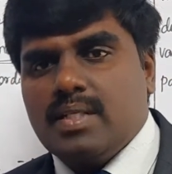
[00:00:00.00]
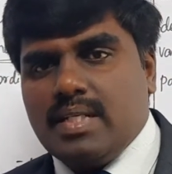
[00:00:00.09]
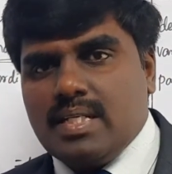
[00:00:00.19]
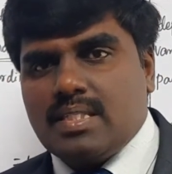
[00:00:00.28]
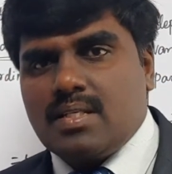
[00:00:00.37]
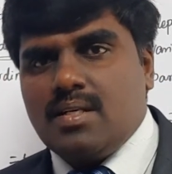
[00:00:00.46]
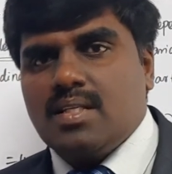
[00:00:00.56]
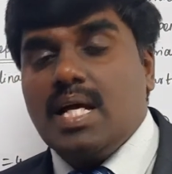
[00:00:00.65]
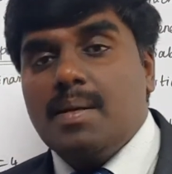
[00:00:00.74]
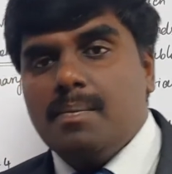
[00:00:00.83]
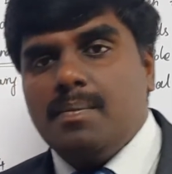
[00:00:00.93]
is called
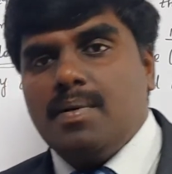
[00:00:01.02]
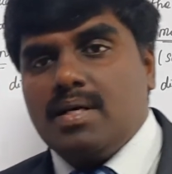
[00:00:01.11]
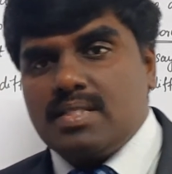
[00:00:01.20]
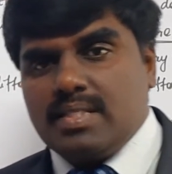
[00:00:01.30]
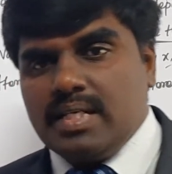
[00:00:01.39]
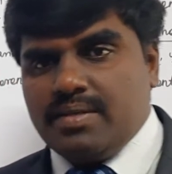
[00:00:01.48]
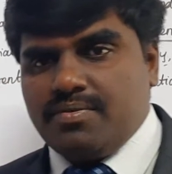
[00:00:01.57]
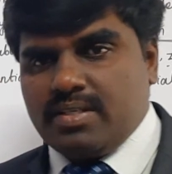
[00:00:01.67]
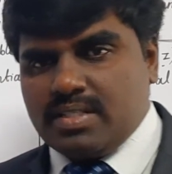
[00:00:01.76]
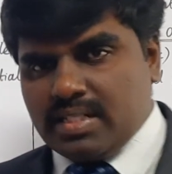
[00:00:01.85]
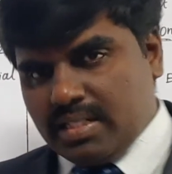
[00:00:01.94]
the partial
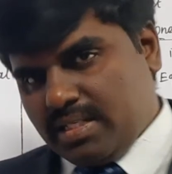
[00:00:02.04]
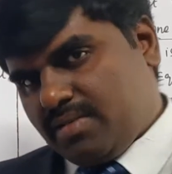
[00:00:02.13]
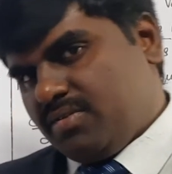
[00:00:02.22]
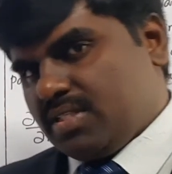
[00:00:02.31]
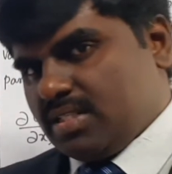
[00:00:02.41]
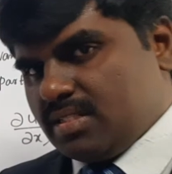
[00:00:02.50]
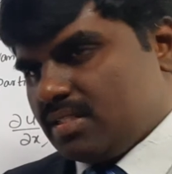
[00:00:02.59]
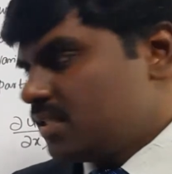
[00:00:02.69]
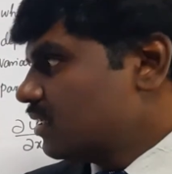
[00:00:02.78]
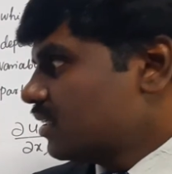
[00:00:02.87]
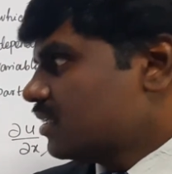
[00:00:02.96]
differential equations.
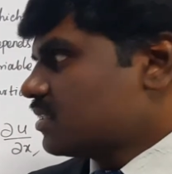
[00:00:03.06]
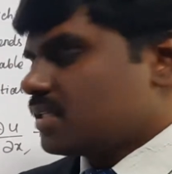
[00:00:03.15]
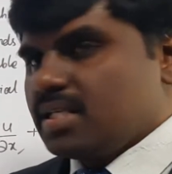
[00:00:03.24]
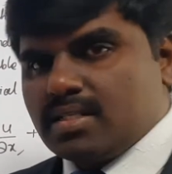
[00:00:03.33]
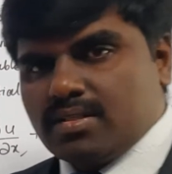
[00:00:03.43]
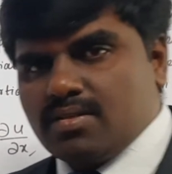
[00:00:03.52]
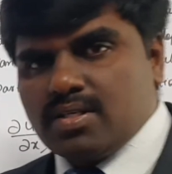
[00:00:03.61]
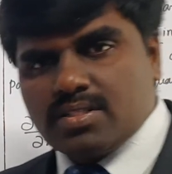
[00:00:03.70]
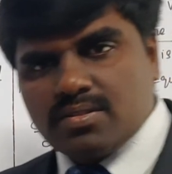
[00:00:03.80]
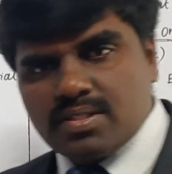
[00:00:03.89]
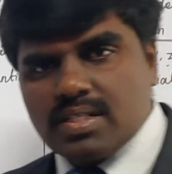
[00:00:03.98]
Is clear? You
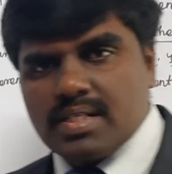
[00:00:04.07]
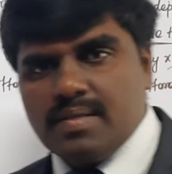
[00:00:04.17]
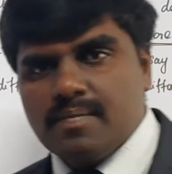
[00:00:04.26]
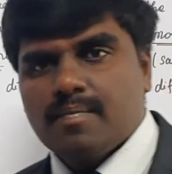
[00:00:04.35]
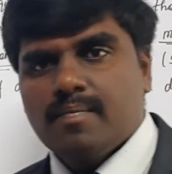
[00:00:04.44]
understood, children?